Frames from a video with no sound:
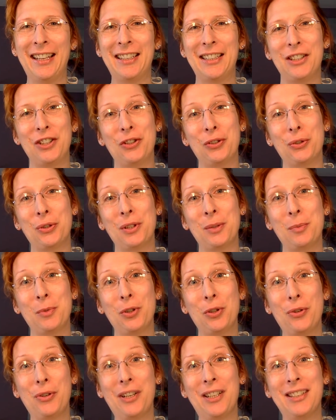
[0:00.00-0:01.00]
and enjoy some
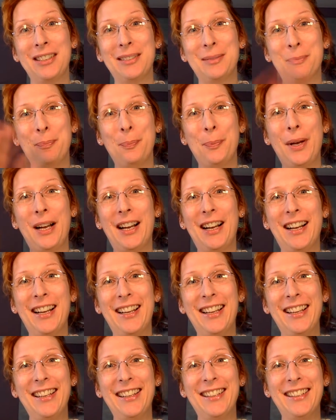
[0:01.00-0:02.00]
chocolate.
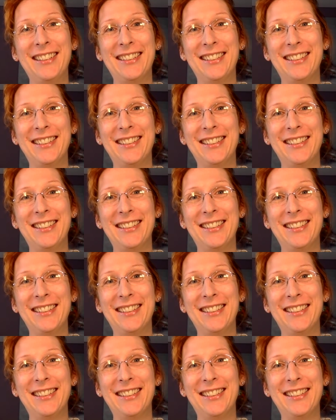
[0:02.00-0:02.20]
Bye!